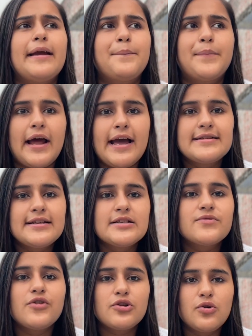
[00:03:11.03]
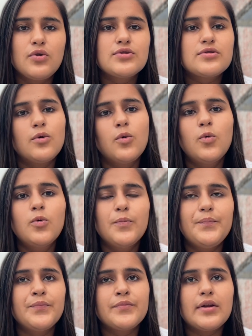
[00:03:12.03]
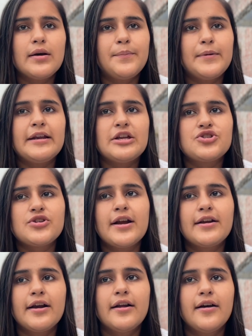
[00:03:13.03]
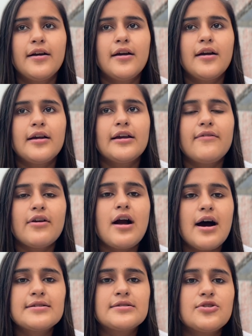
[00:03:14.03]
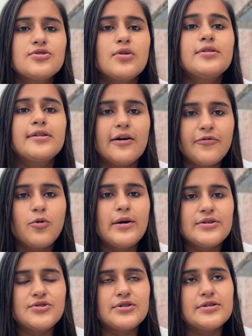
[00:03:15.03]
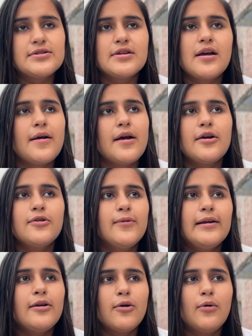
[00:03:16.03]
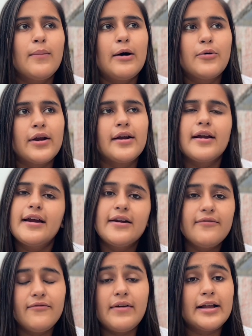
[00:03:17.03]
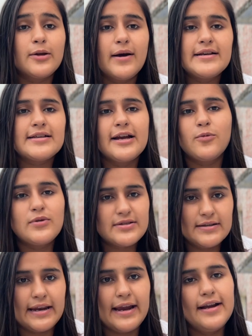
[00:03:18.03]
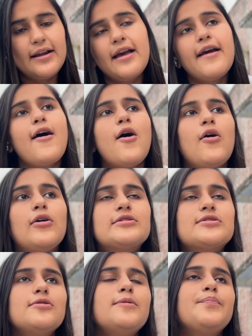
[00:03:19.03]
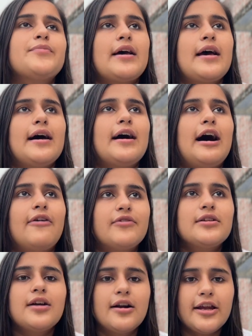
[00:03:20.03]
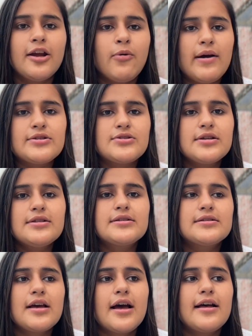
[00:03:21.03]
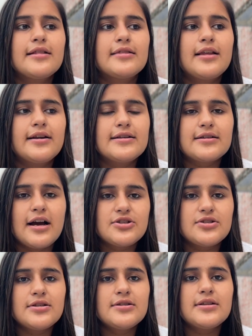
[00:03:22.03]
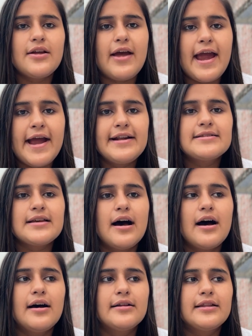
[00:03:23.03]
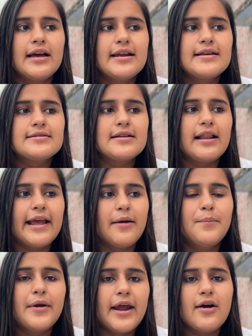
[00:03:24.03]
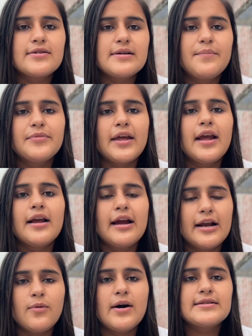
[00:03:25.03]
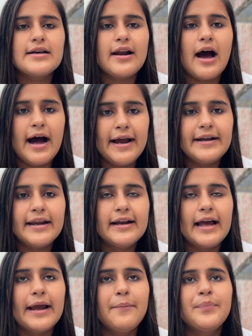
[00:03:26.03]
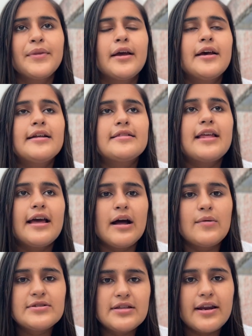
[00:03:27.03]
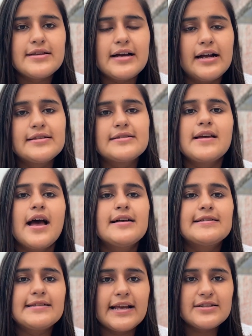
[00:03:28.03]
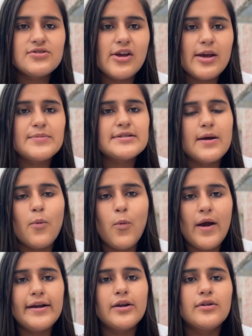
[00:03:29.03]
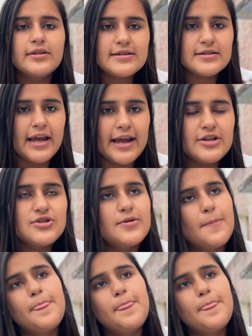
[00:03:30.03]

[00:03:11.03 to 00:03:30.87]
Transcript: prizes for those who initiated giving answers on tough questions. You will know about it. Otherwise, it was great. Also, after 30 questions, the discussion ends. There is like a break or something. It was our high tea time. They announced the results. 6 teams went on the stage.